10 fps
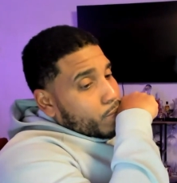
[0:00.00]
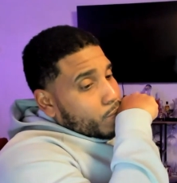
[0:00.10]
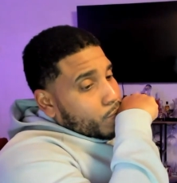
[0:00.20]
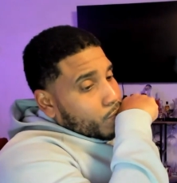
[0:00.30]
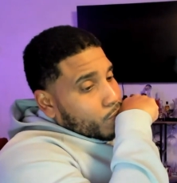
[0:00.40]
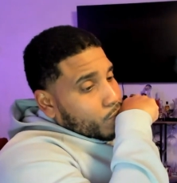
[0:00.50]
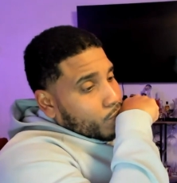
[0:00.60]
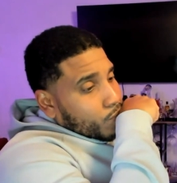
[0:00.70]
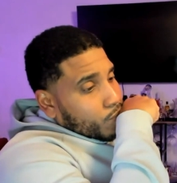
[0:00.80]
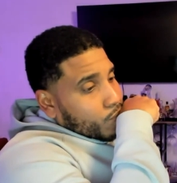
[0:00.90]

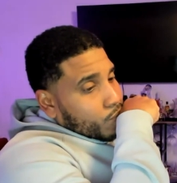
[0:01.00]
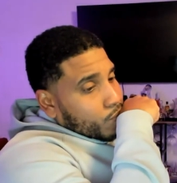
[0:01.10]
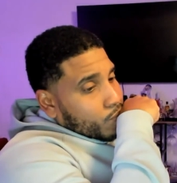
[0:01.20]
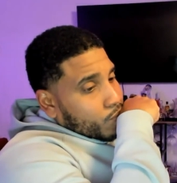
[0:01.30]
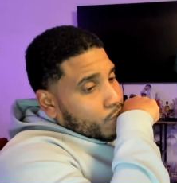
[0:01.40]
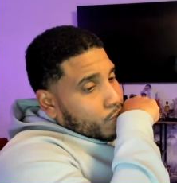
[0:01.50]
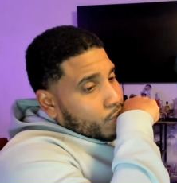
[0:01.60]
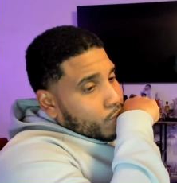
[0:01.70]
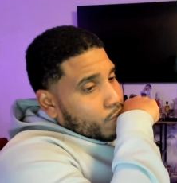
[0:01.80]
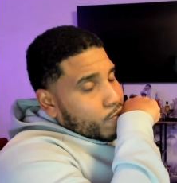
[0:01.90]
No one is speaking in this clip.